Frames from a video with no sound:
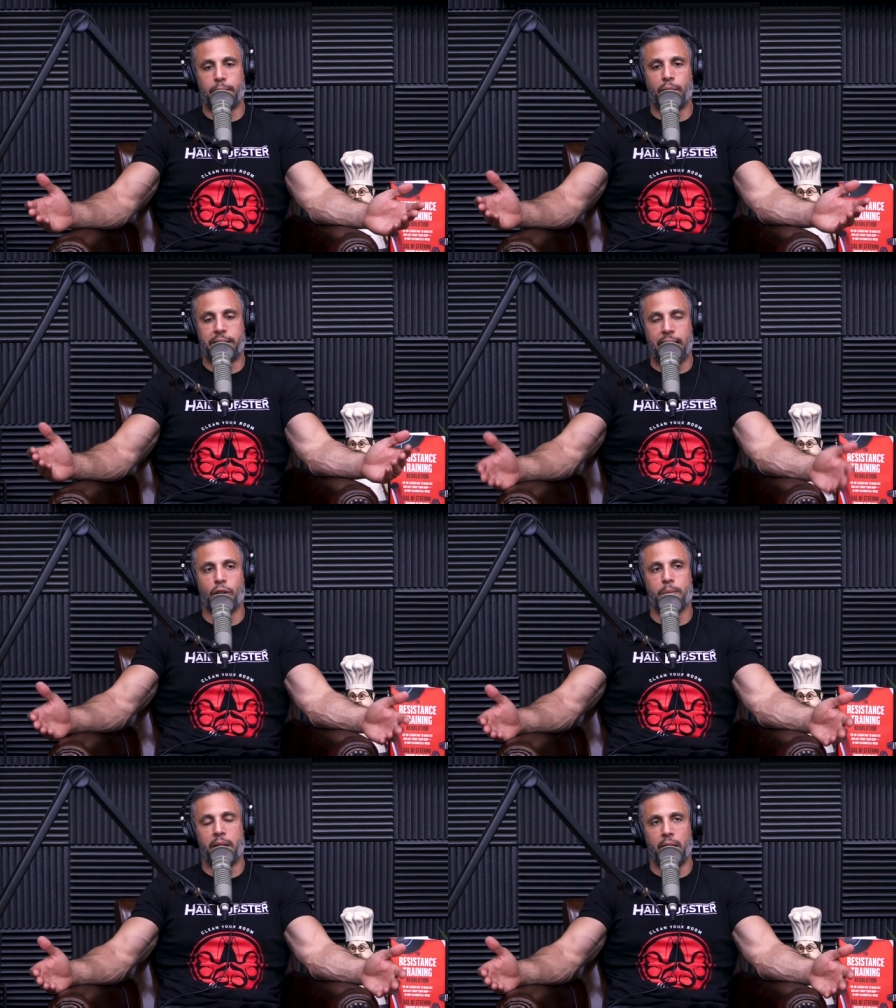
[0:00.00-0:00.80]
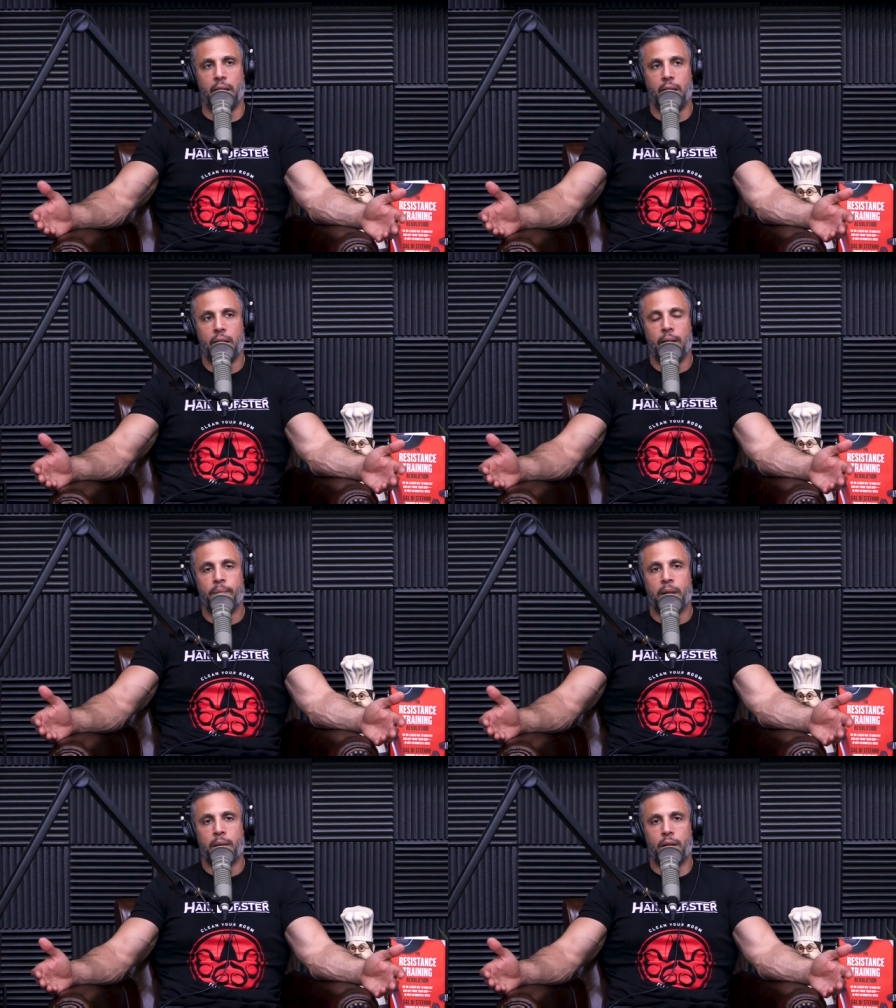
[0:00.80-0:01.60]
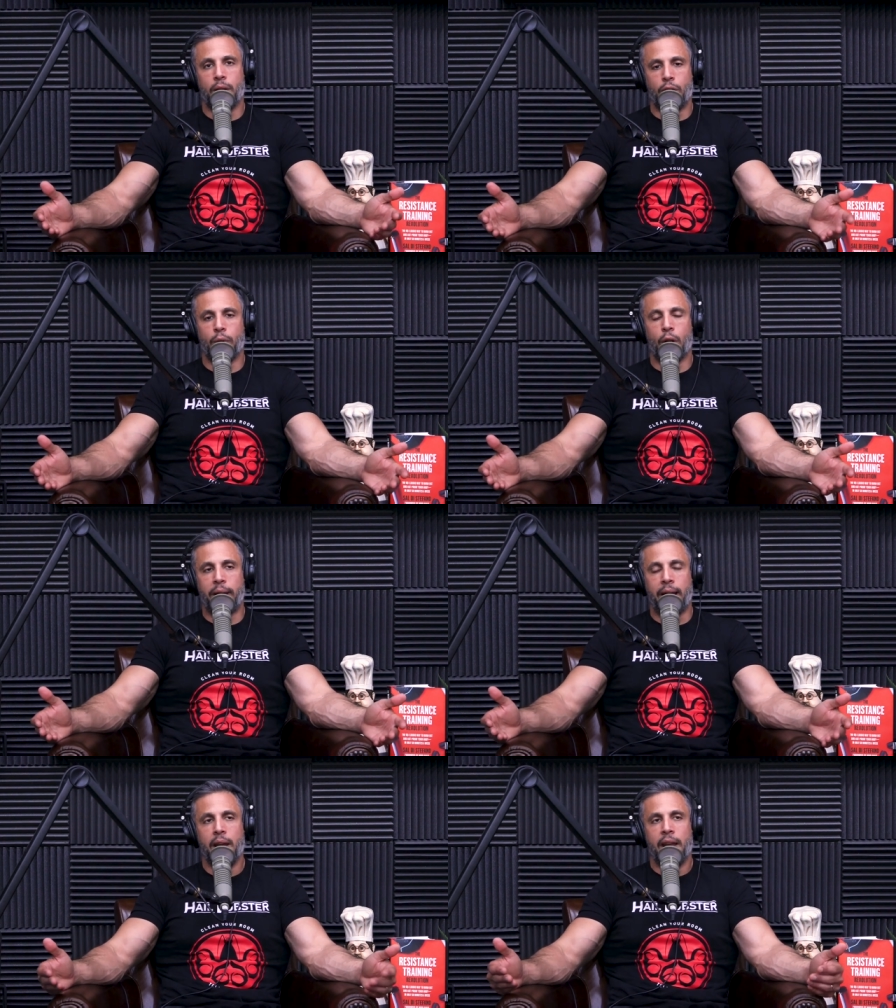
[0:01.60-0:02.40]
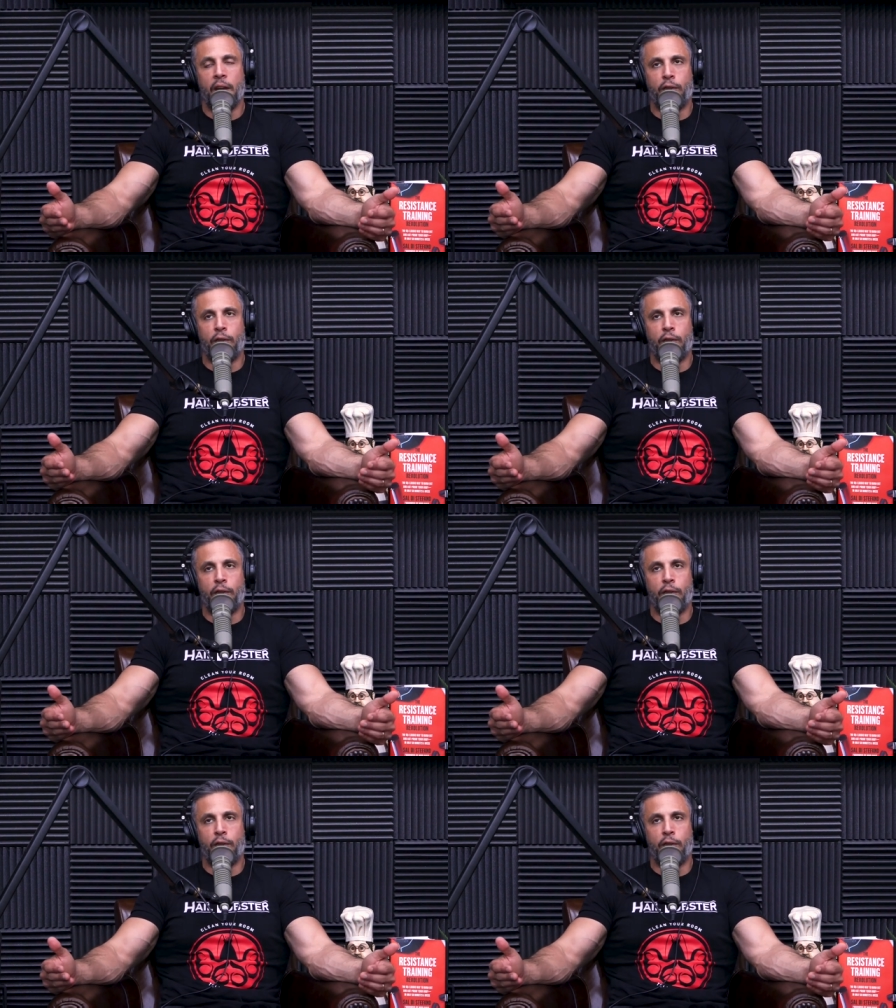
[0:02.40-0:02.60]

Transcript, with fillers: what tells me you're doing okay. If